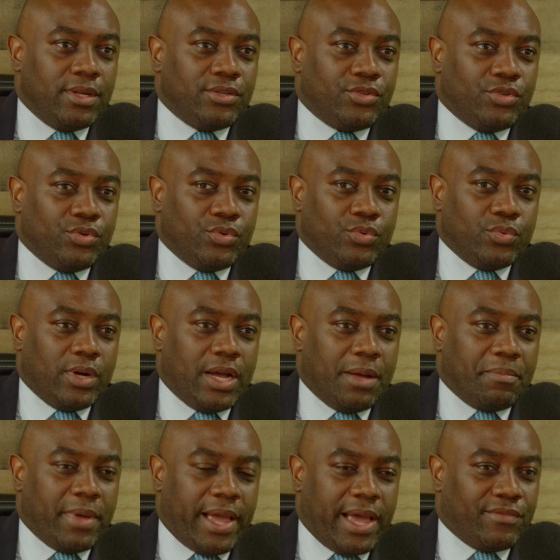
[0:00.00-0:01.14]
to
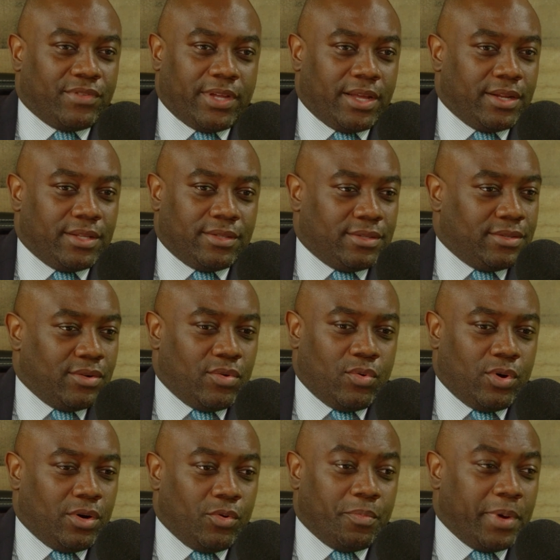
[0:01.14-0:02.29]
um, have tenants
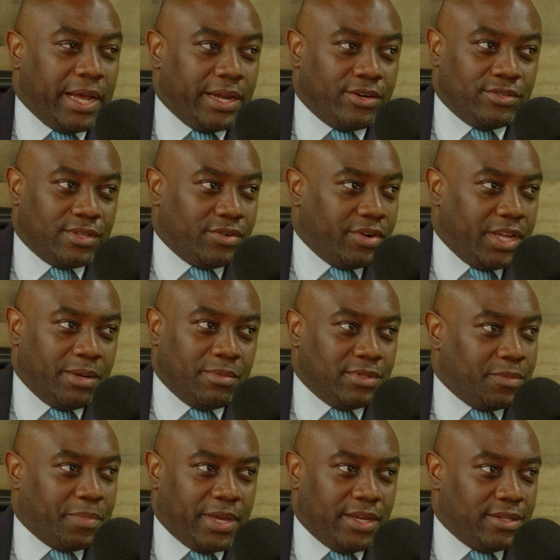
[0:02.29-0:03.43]
or, or buyers that are able
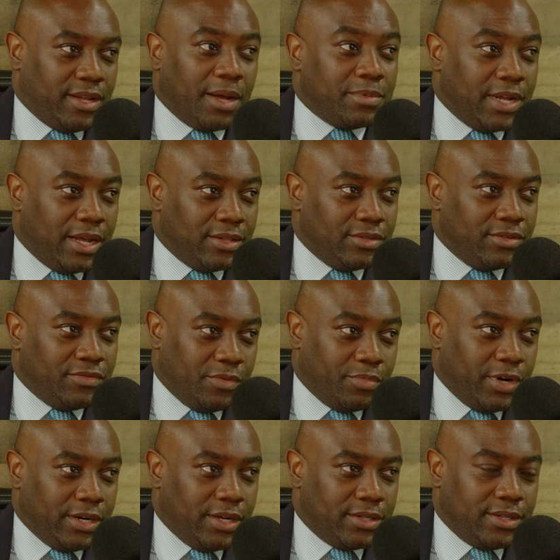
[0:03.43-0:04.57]
to pay top dollar for
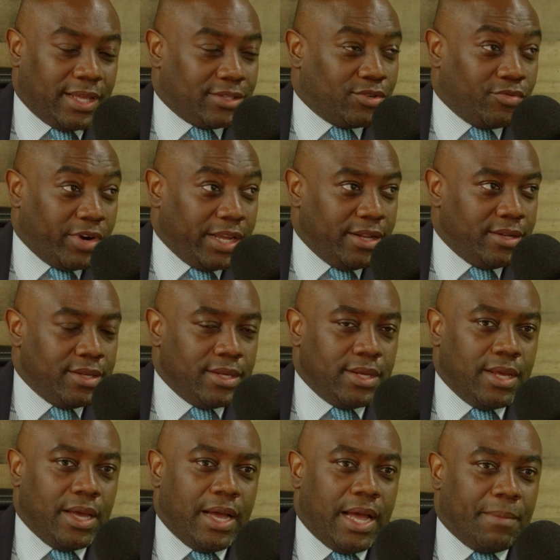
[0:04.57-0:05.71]
product. That's great.
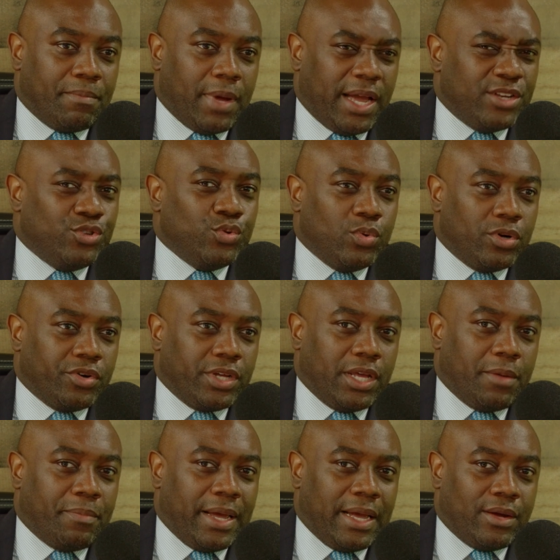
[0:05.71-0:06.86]
Um, I do worry
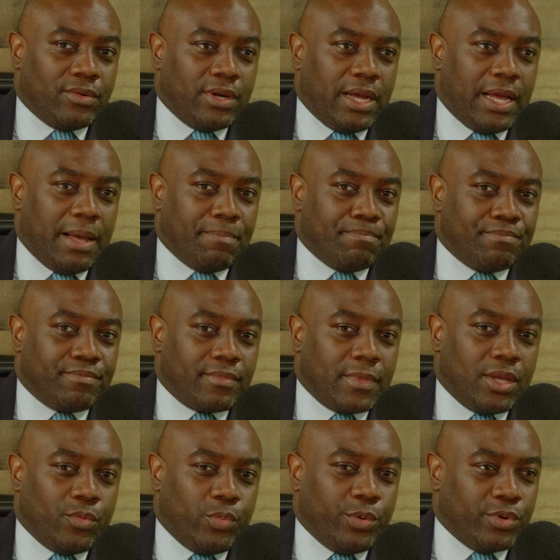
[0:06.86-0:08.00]
about. Um,
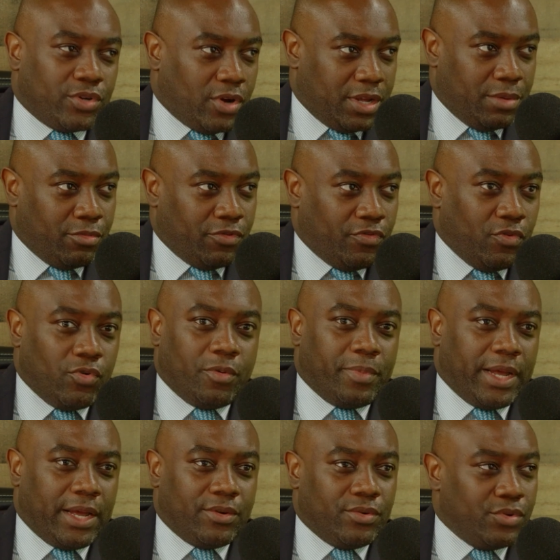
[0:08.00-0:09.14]
we were talking before
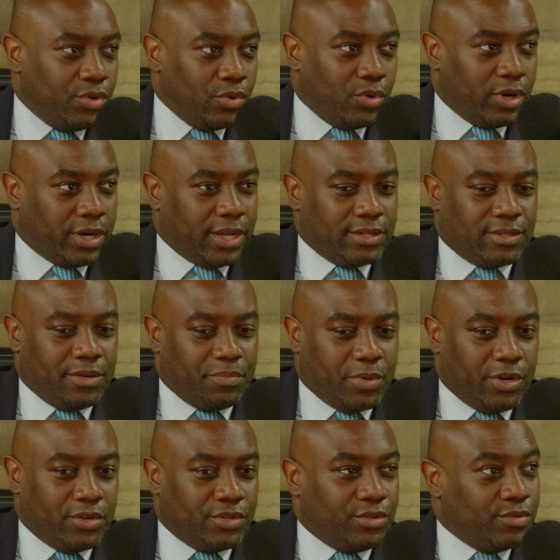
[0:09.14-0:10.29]
about New York as
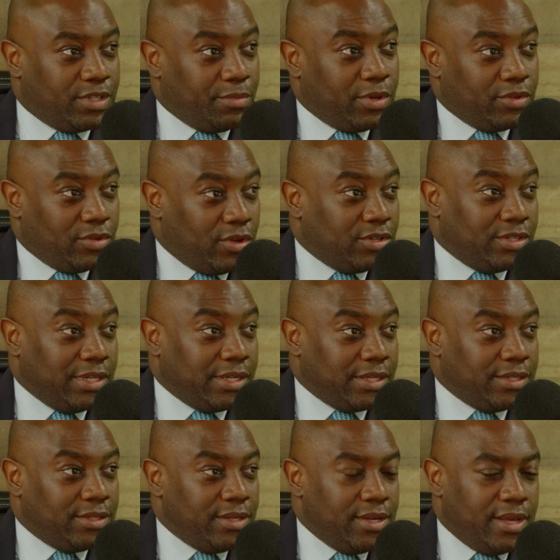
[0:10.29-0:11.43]
compared to some other large
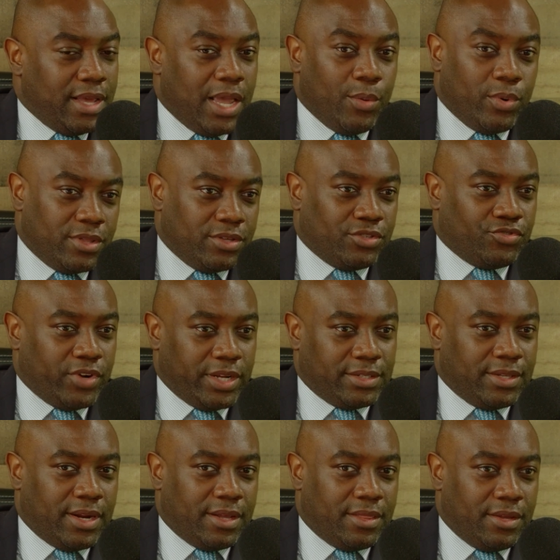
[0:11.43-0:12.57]
cities, mm-hmm. and one of the strengths
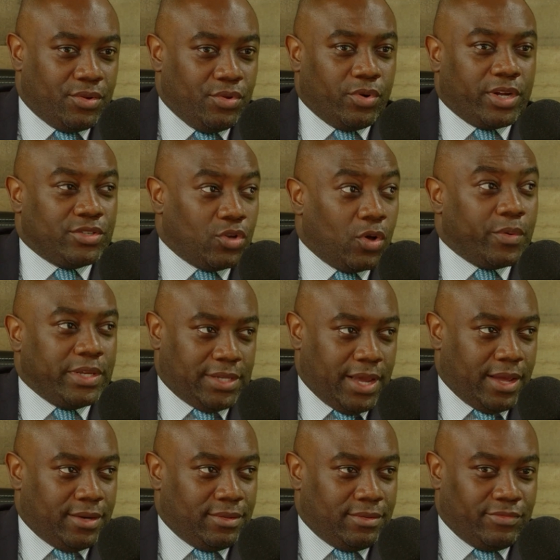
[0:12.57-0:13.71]
that I think New York has always
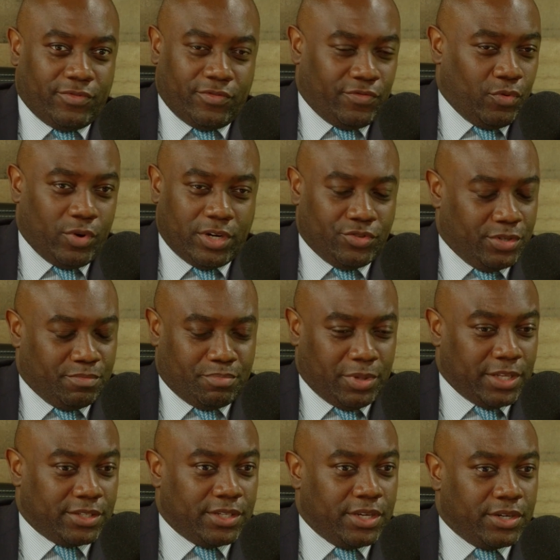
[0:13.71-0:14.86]
had for 400
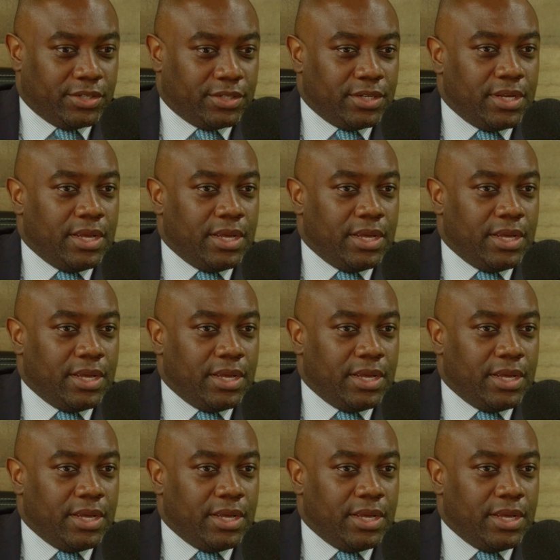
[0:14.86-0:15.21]
plus years